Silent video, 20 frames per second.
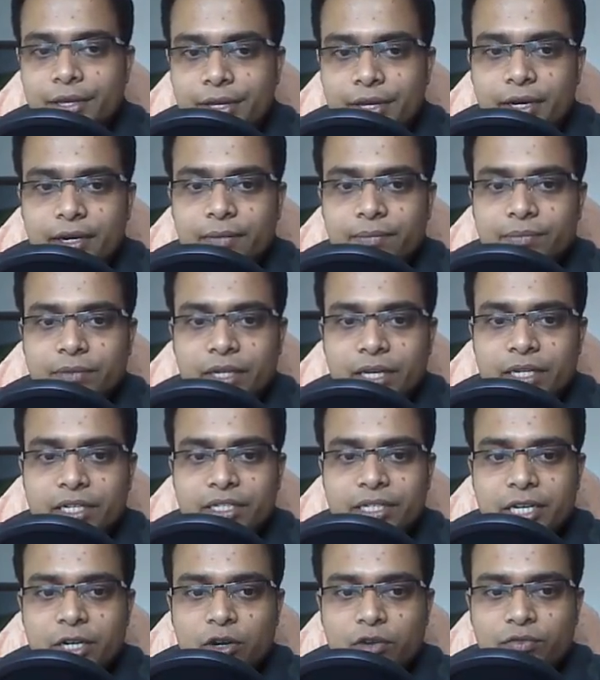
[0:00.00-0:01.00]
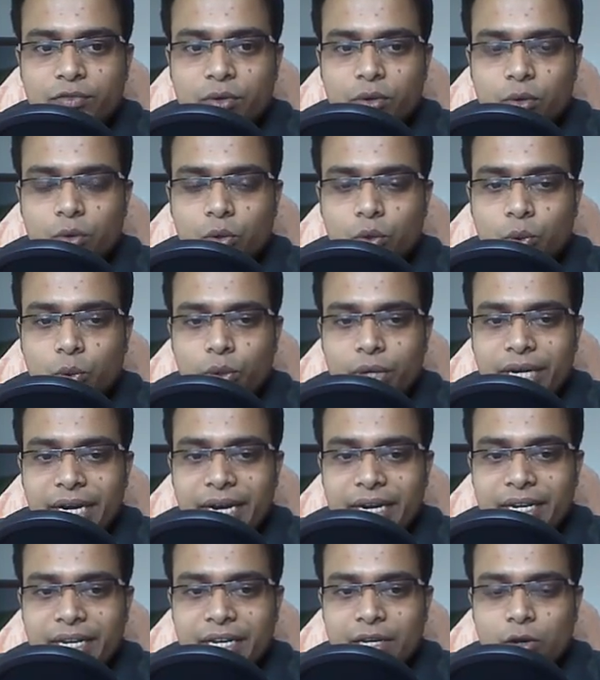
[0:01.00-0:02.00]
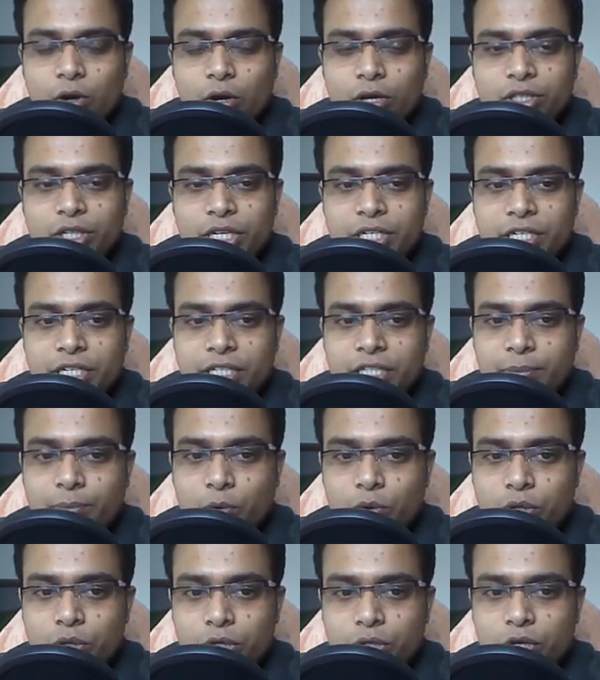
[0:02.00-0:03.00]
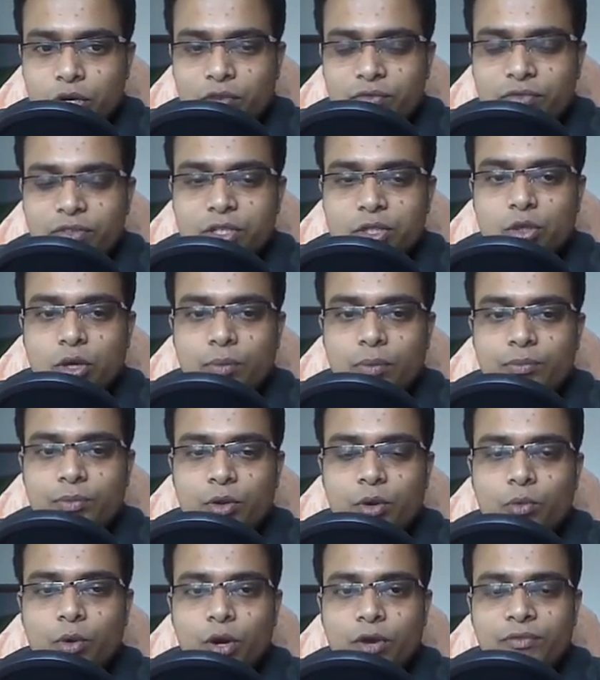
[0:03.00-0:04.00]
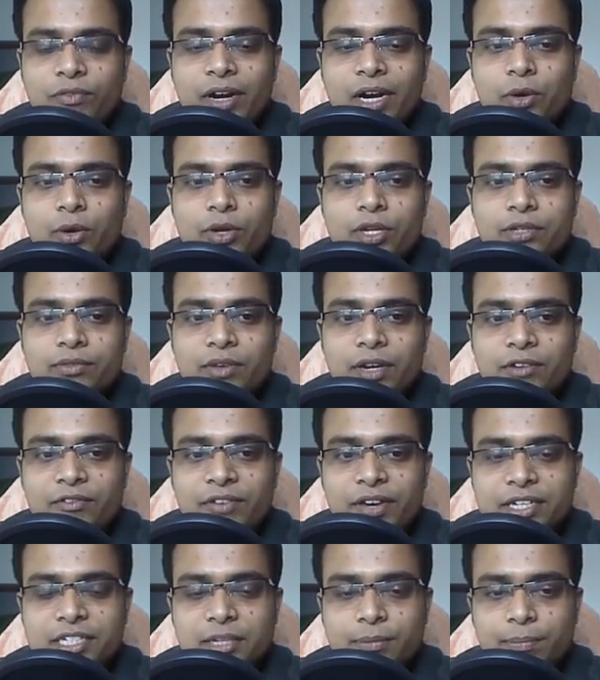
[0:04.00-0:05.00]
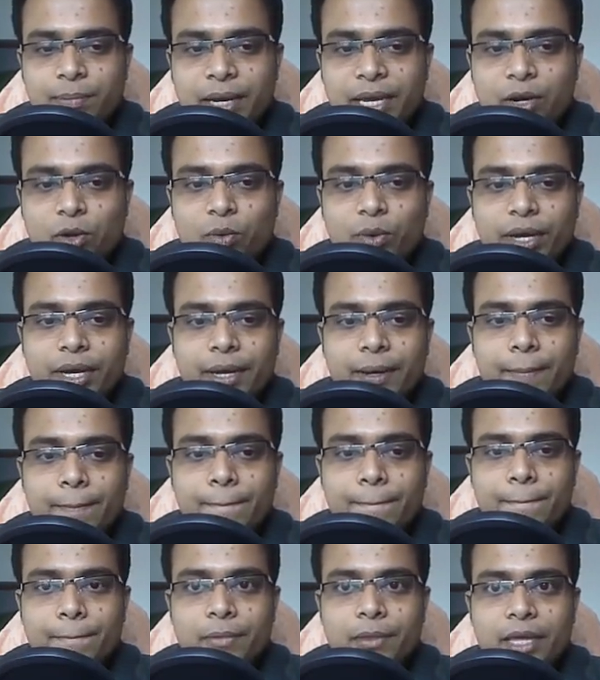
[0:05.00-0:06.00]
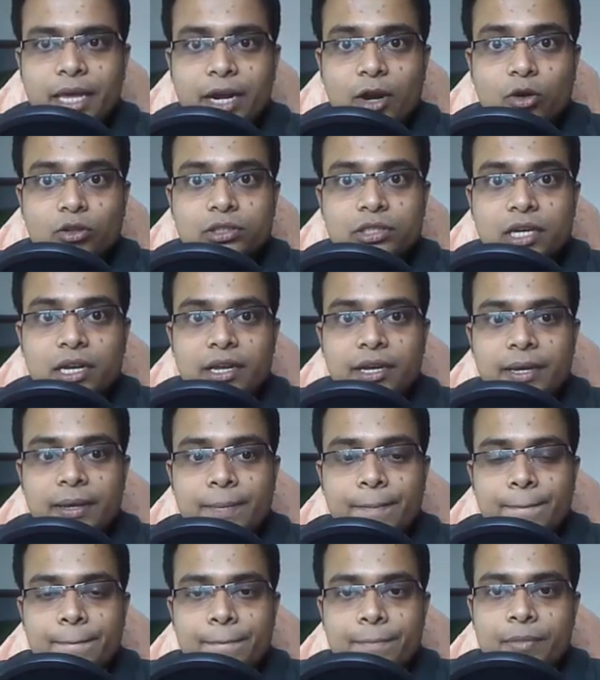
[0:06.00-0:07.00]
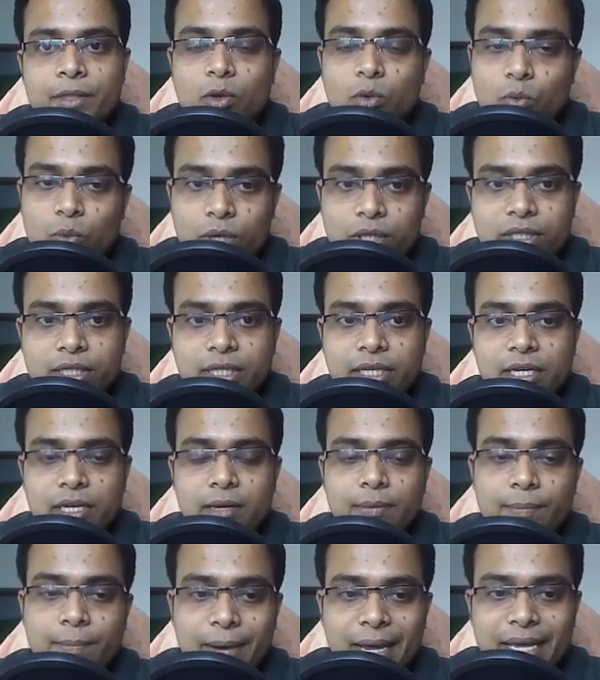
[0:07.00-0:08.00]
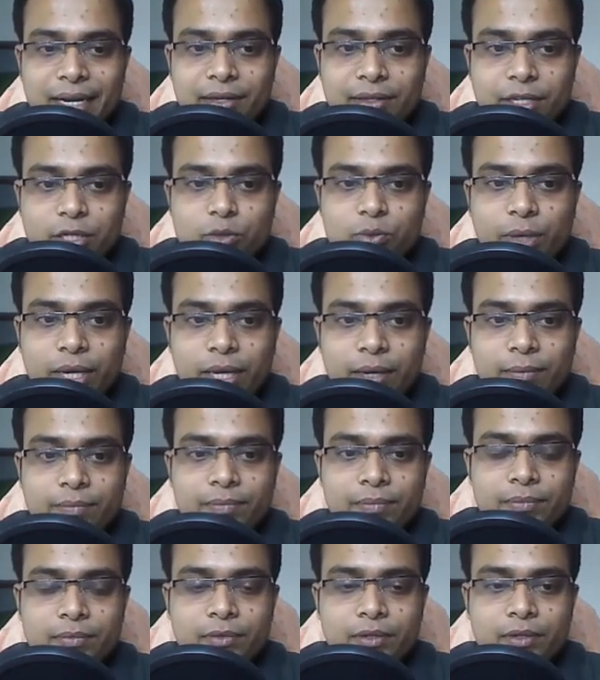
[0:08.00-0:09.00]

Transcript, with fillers: here instead of rotating or changing the position of this top view what we'll do is we'll fix a plane over here an auxiliary vertical plane this way